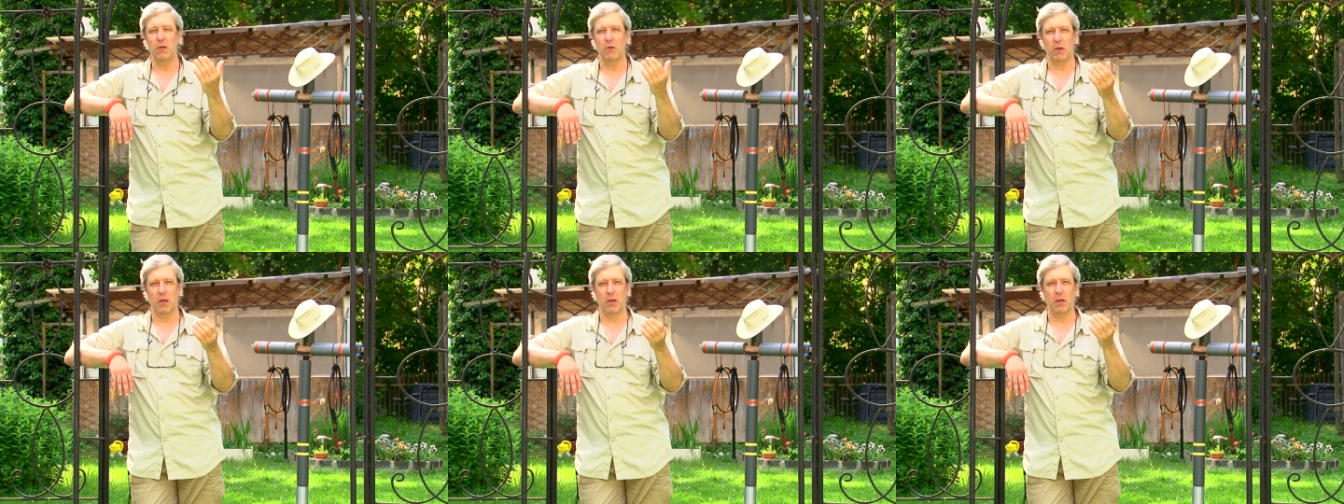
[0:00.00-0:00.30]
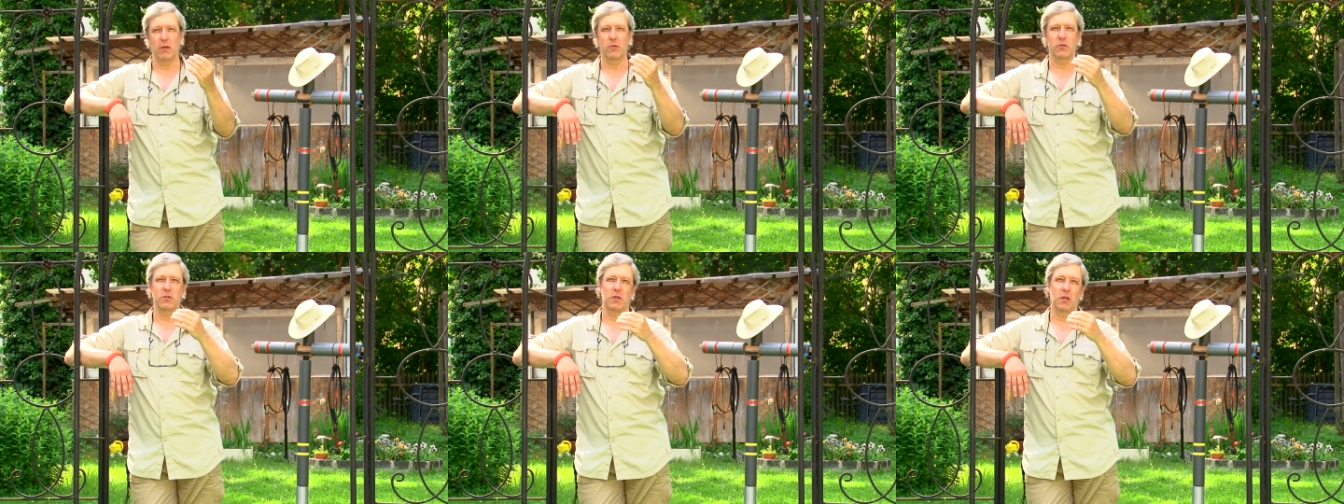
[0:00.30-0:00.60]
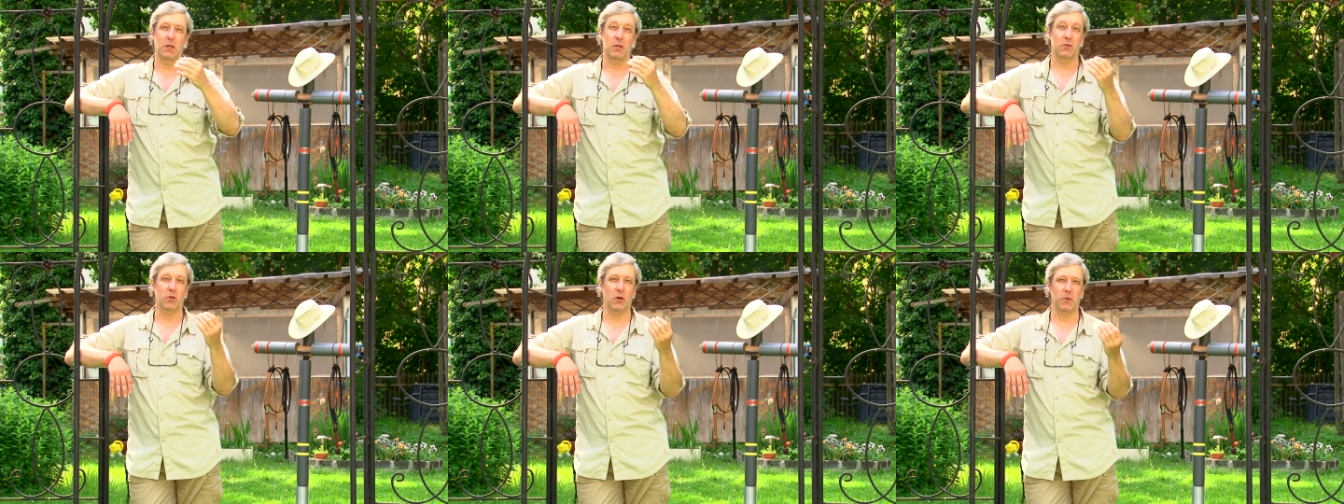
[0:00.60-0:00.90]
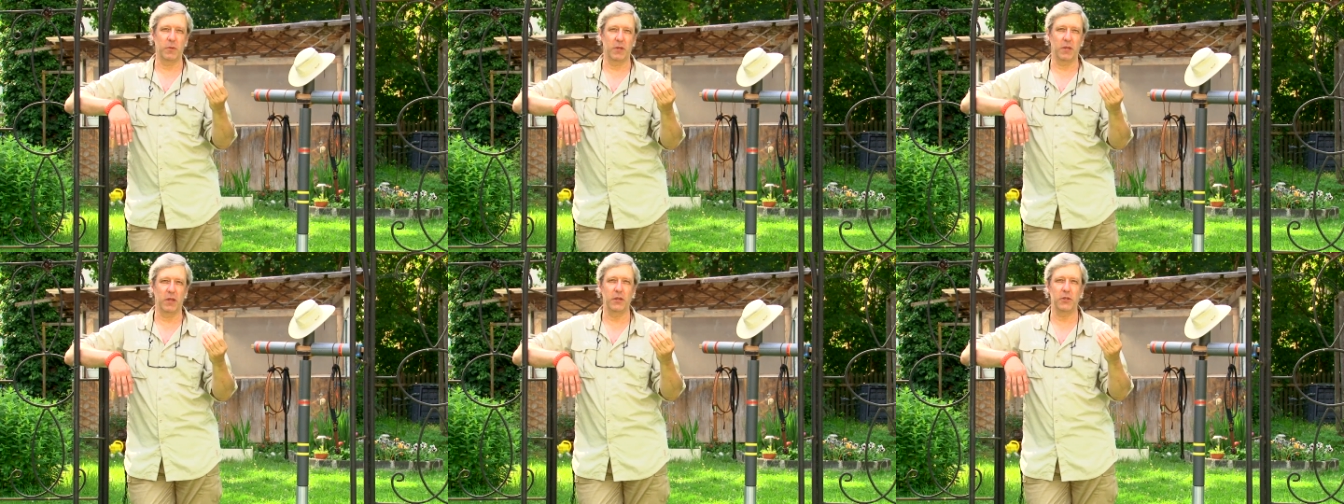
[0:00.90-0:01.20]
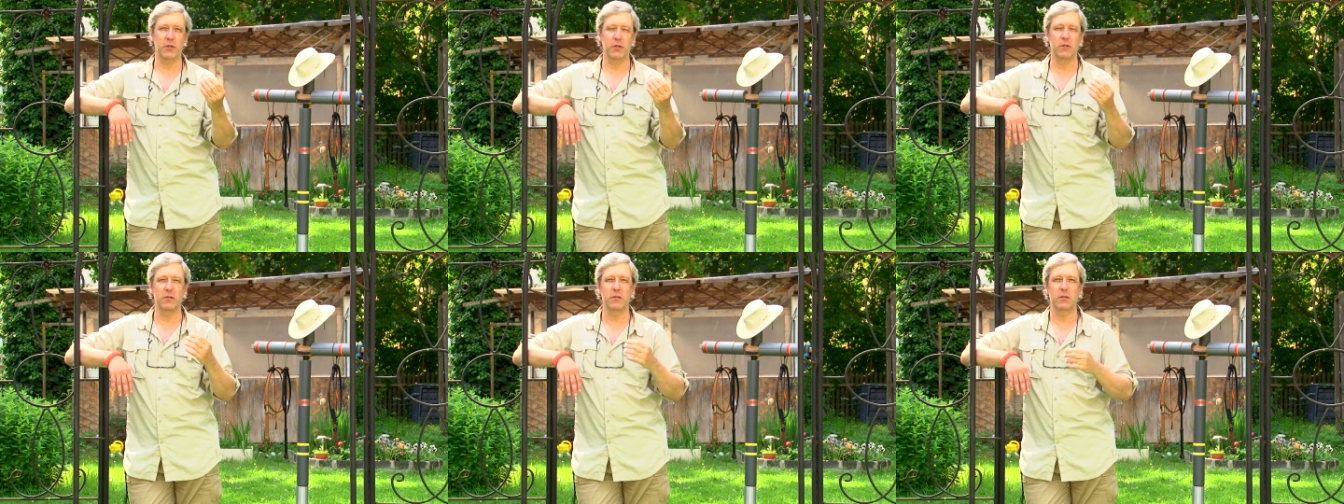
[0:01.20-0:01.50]
You can use it in
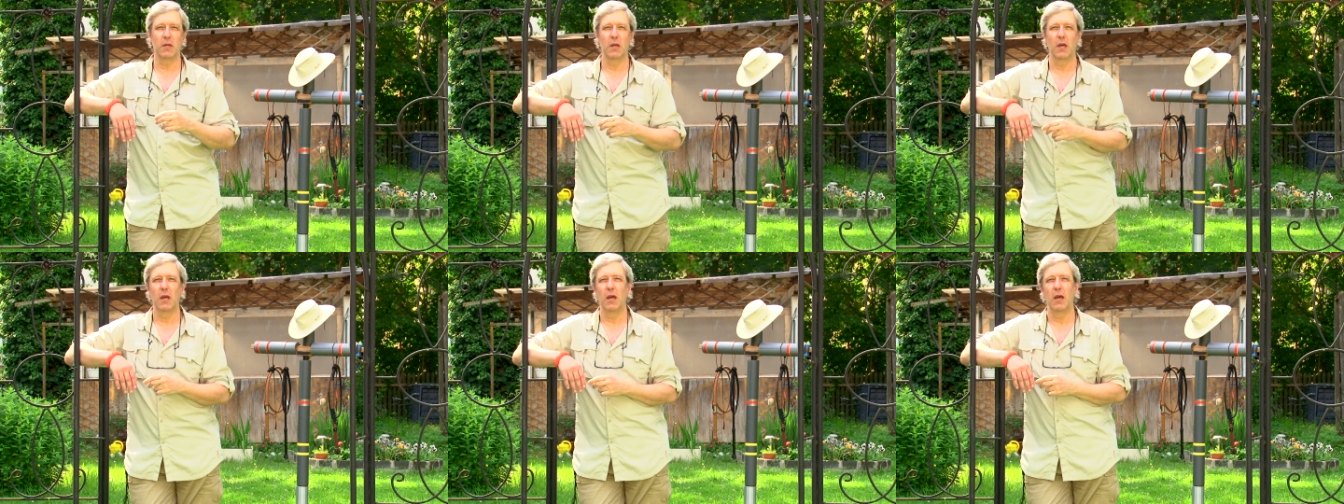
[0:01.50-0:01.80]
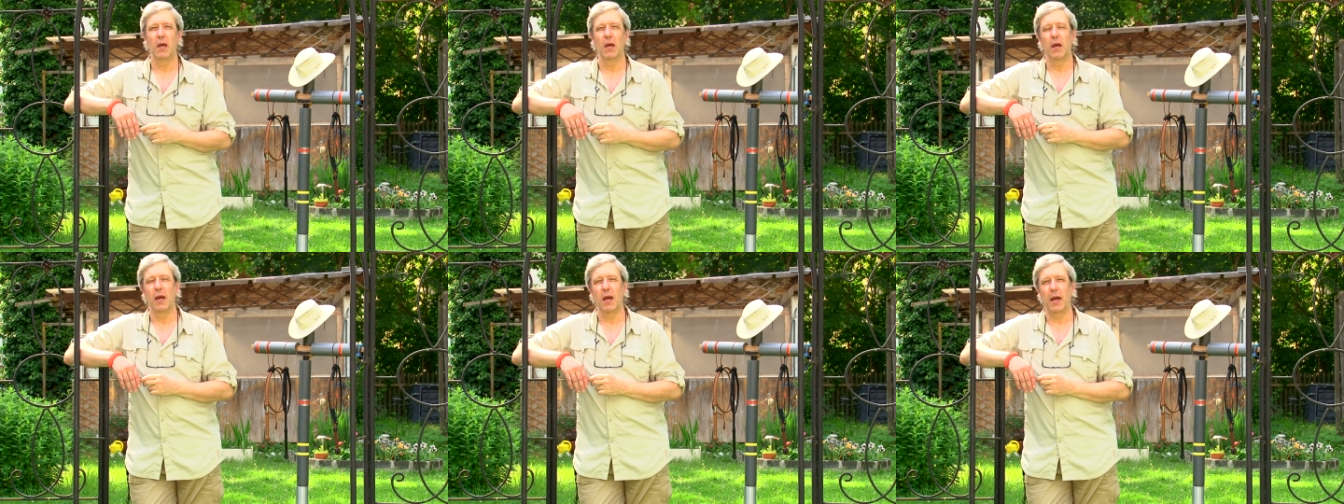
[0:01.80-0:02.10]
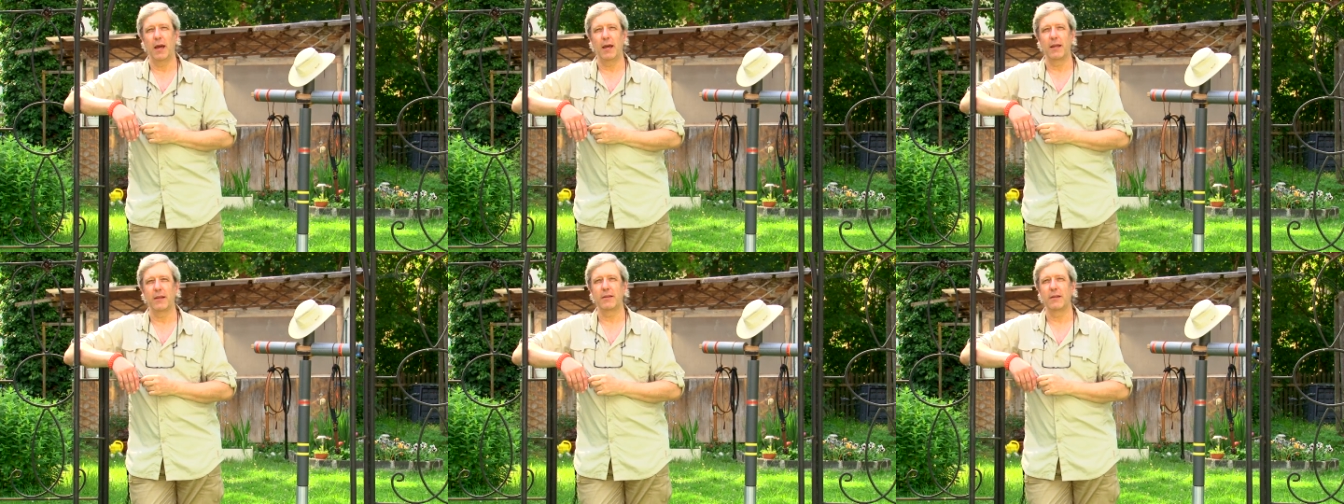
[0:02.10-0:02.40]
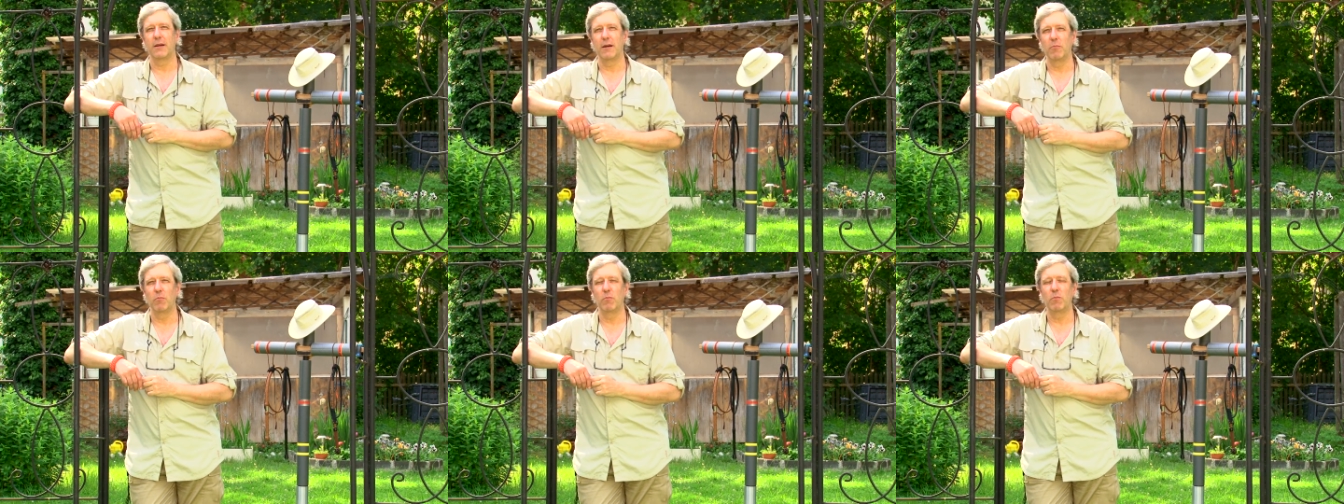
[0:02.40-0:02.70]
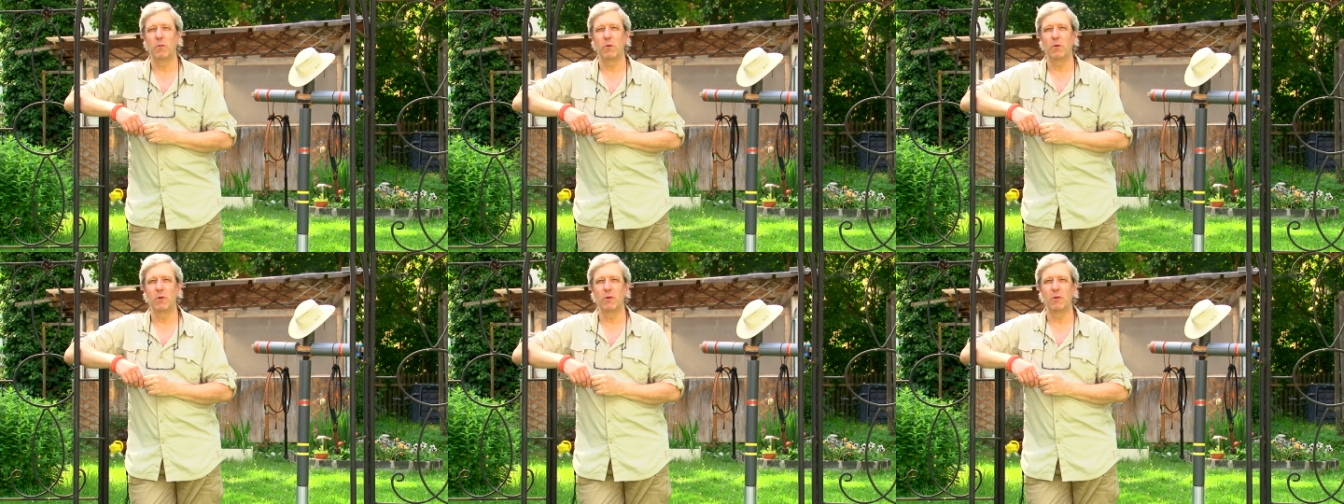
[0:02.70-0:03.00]
combinations, and
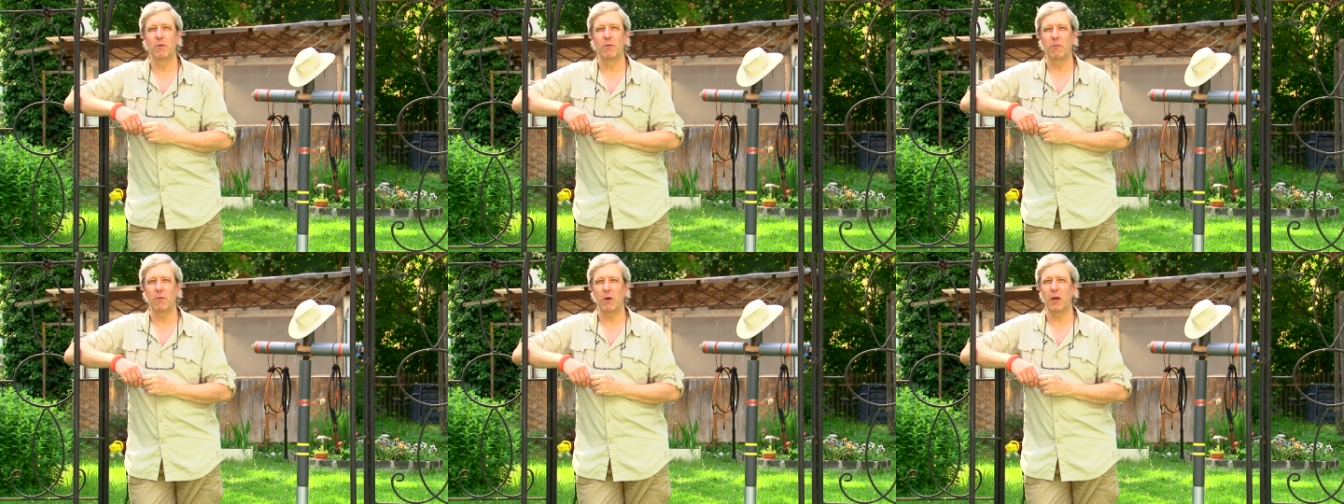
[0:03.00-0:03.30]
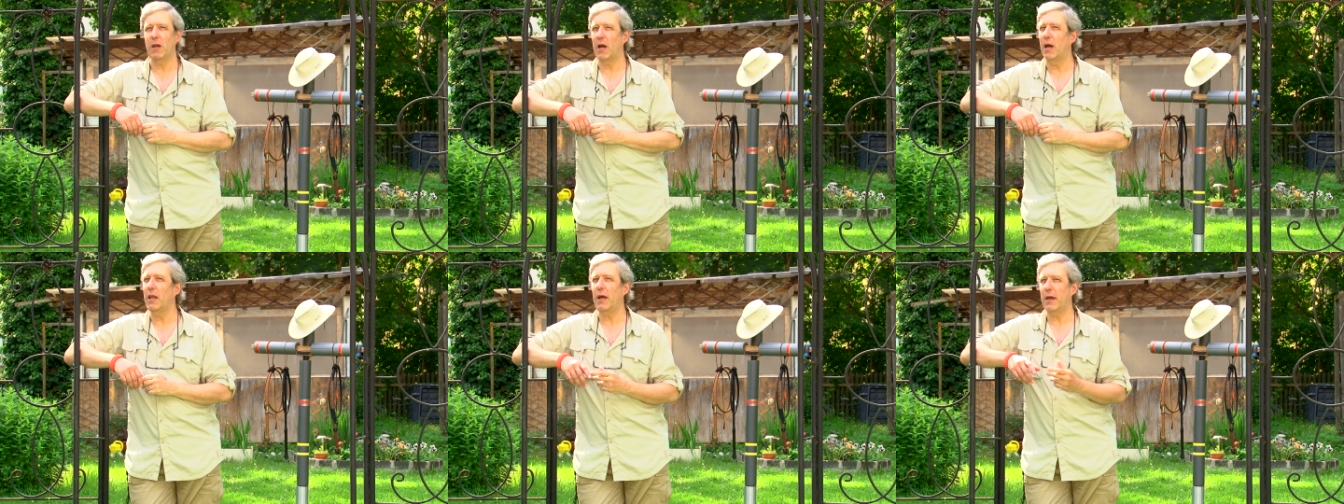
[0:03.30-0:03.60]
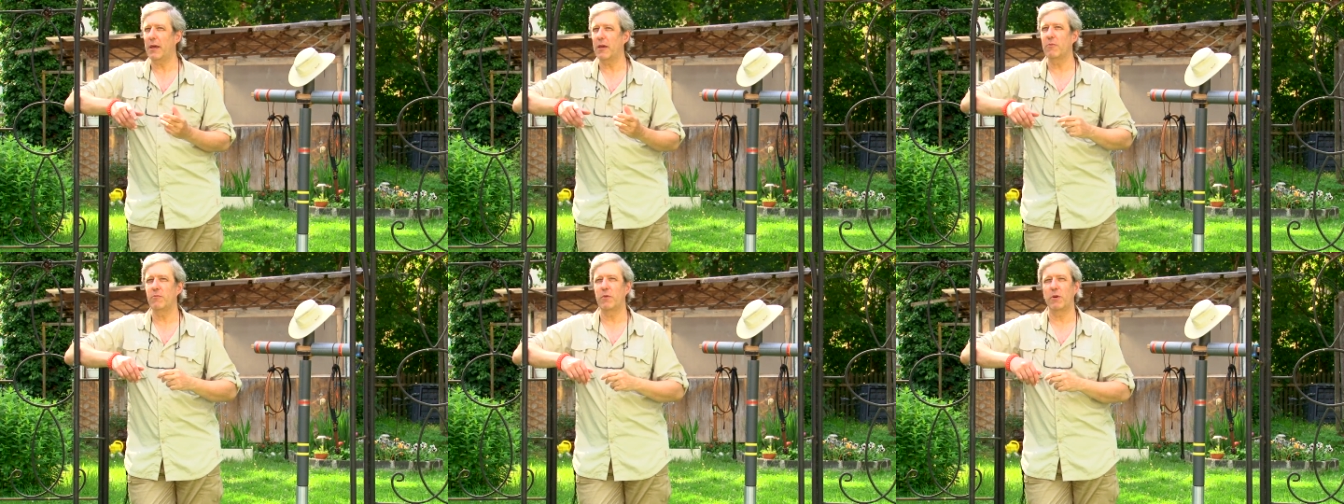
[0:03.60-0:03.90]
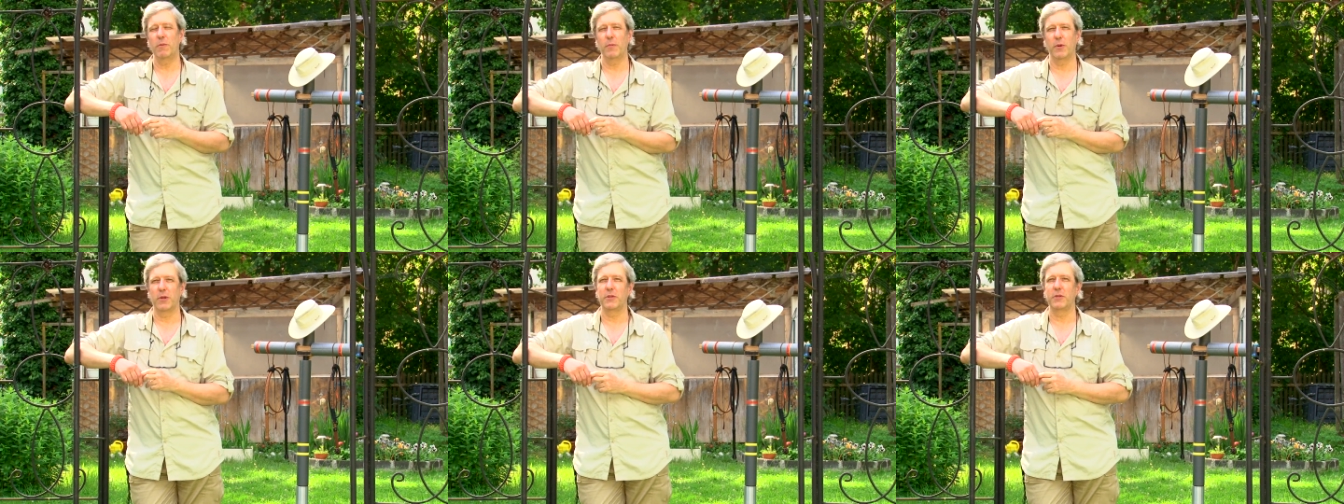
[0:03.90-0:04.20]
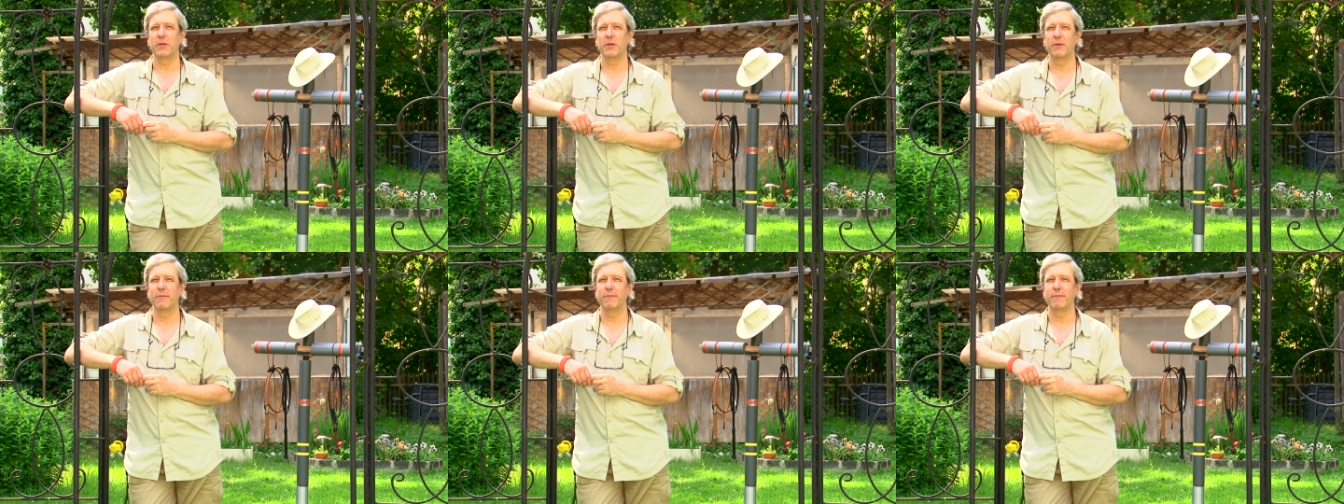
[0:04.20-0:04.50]
well, I like it very much.